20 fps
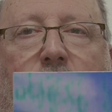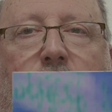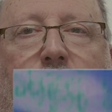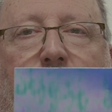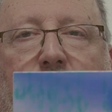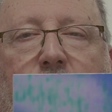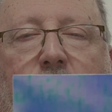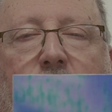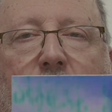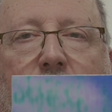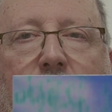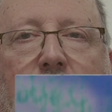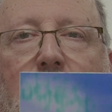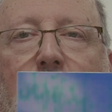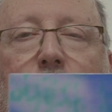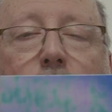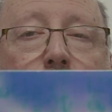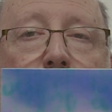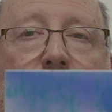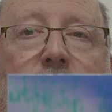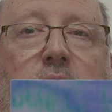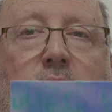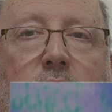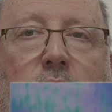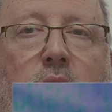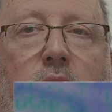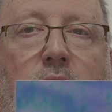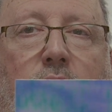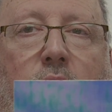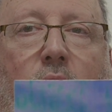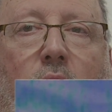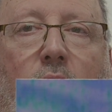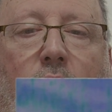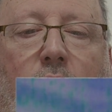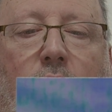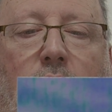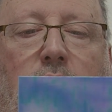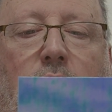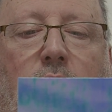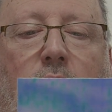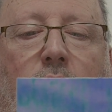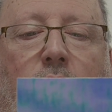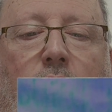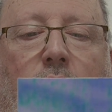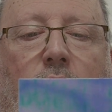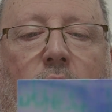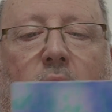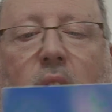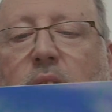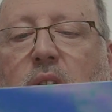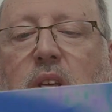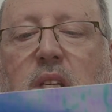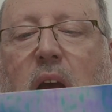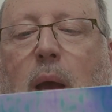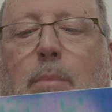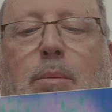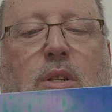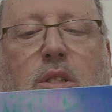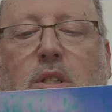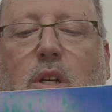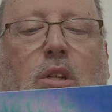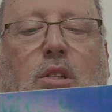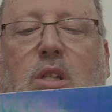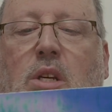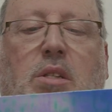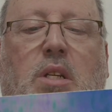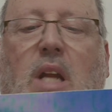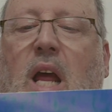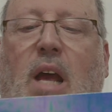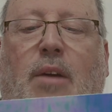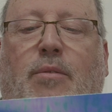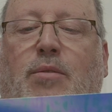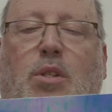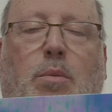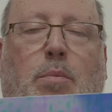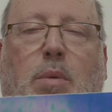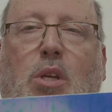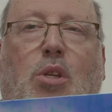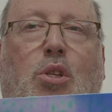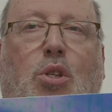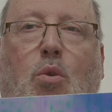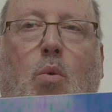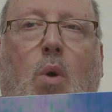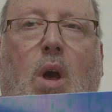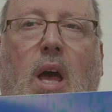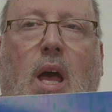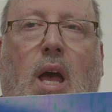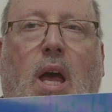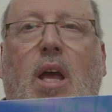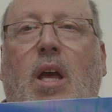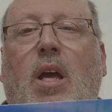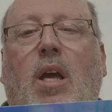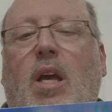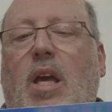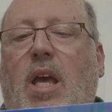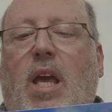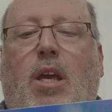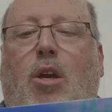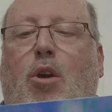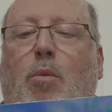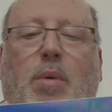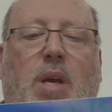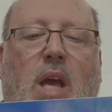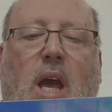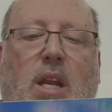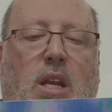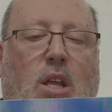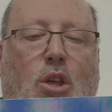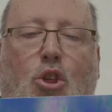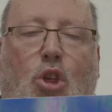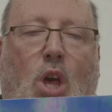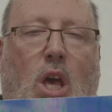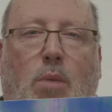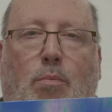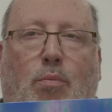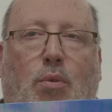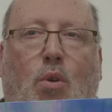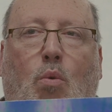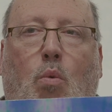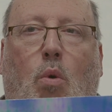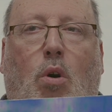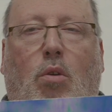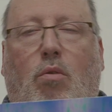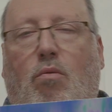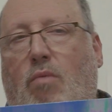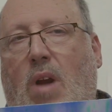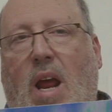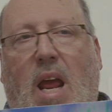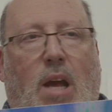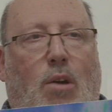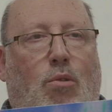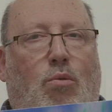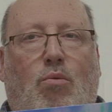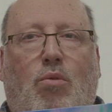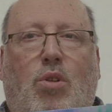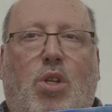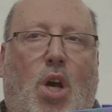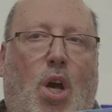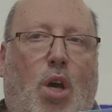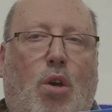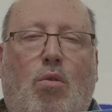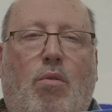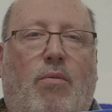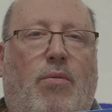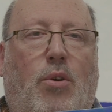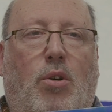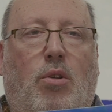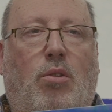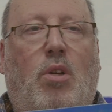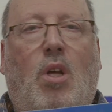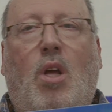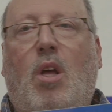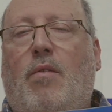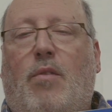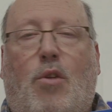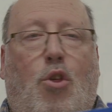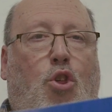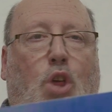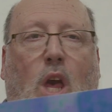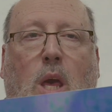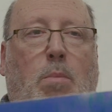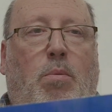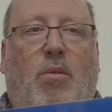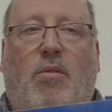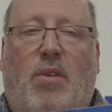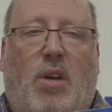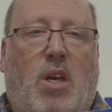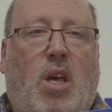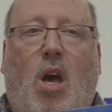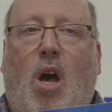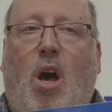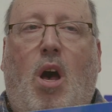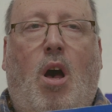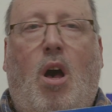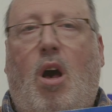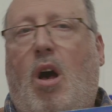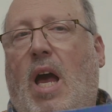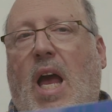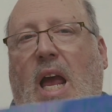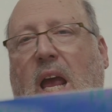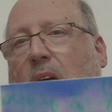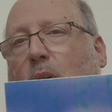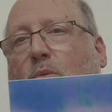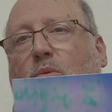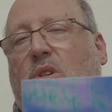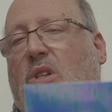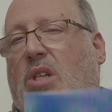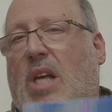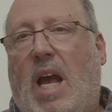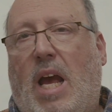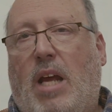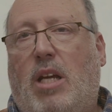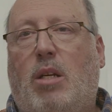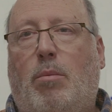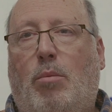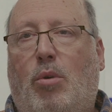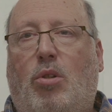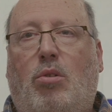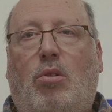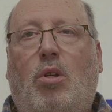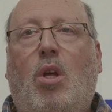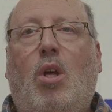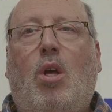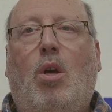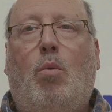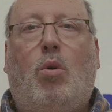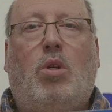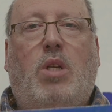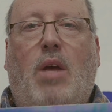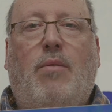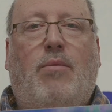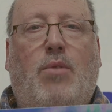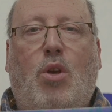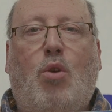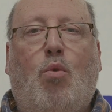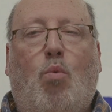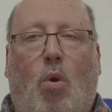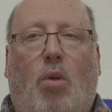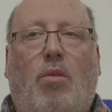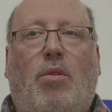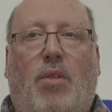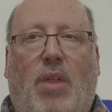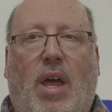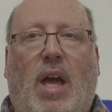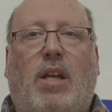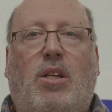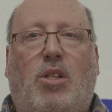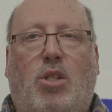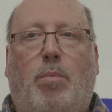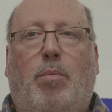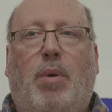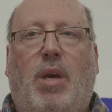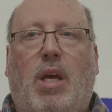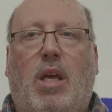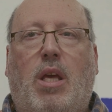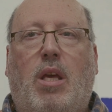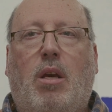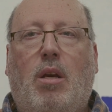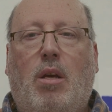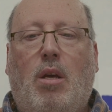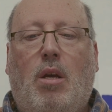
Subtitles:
for, say, a greetings card. And this aperture doesn't have to be square, it could be any shape you want, round, oval, the shape of a car, house, animal, whatever you want that to be.